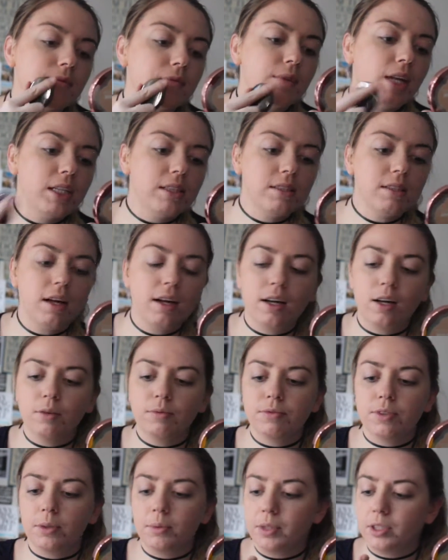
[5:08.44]
that's not
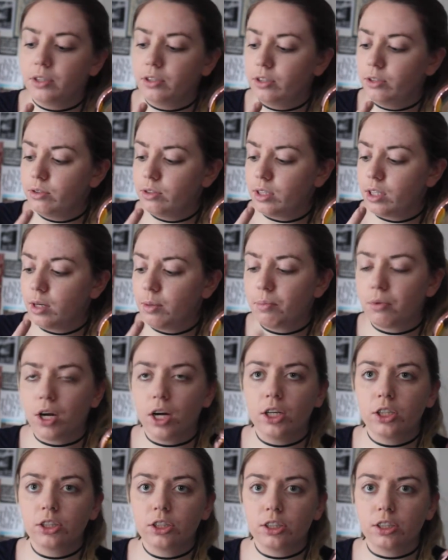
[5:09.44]
helpful when you're using a
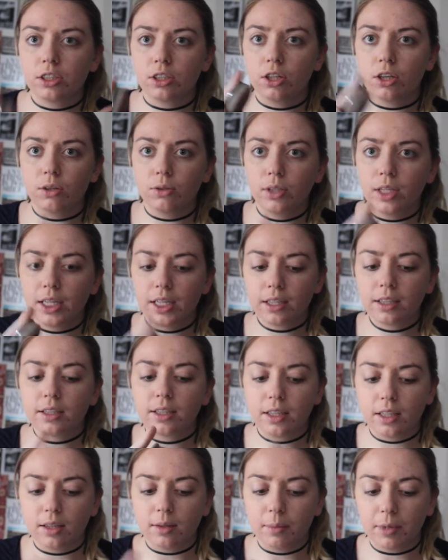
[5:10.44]
brush and go like
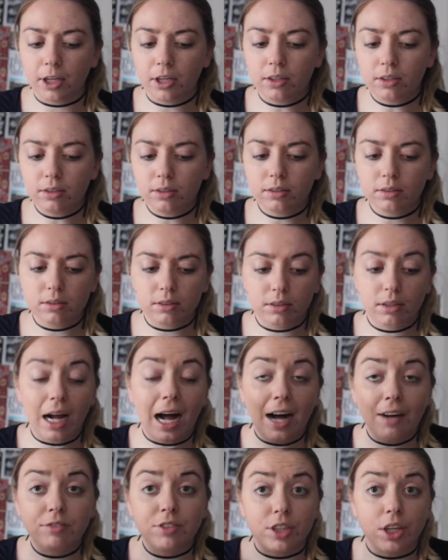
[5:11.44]
in the middle, or
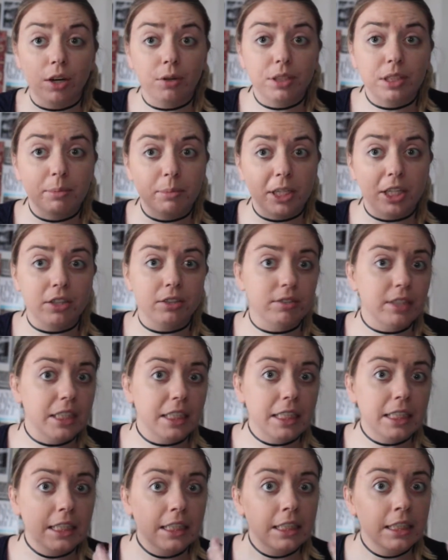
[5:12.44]
have to go in the middle
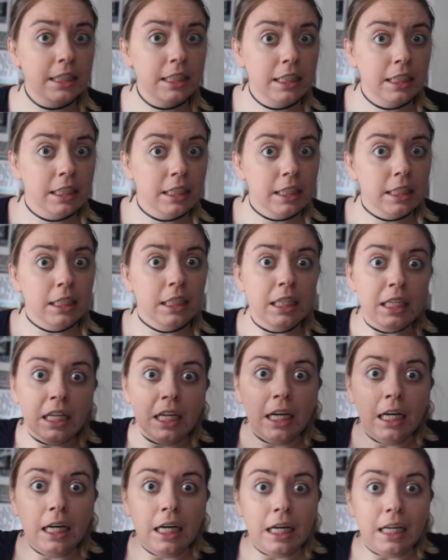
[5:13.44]
really.
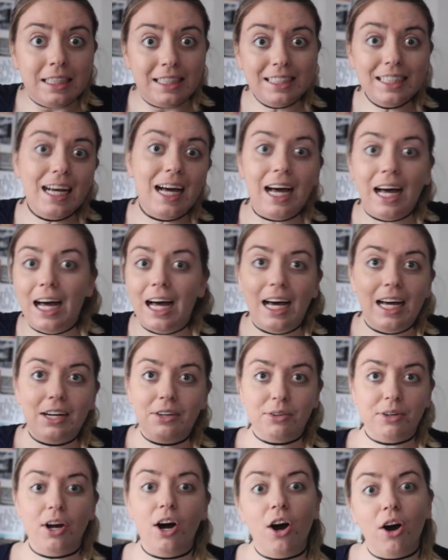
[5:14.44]
I
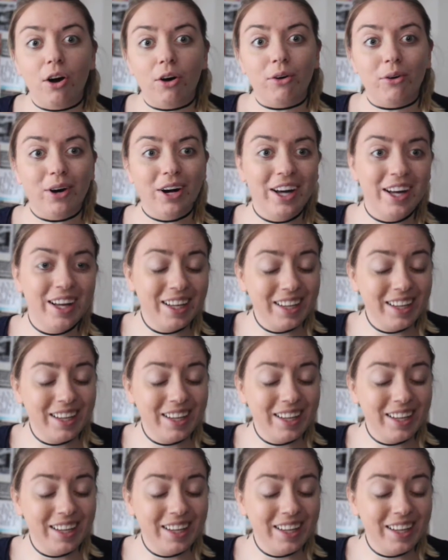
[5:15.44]
don't know.